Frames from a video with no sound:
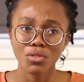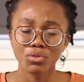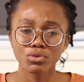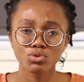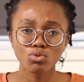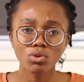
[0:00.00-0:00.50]

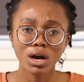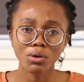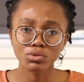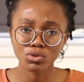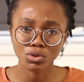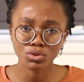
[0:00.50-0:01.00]
the school
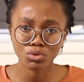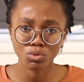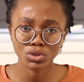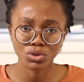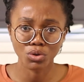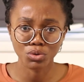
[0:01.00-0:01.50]
I was going to
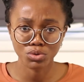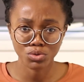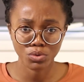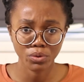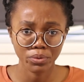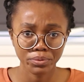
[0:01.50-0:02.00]
was a good
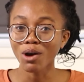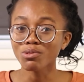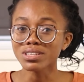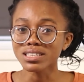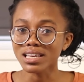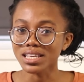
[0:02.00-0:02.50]
school. I
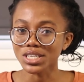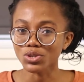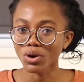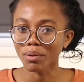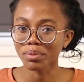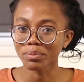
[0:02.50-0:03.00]
wouldn't say
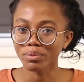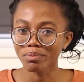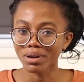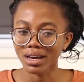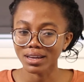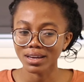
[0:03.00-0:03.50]
school school, people
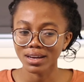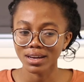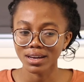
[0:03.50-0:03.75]
were like,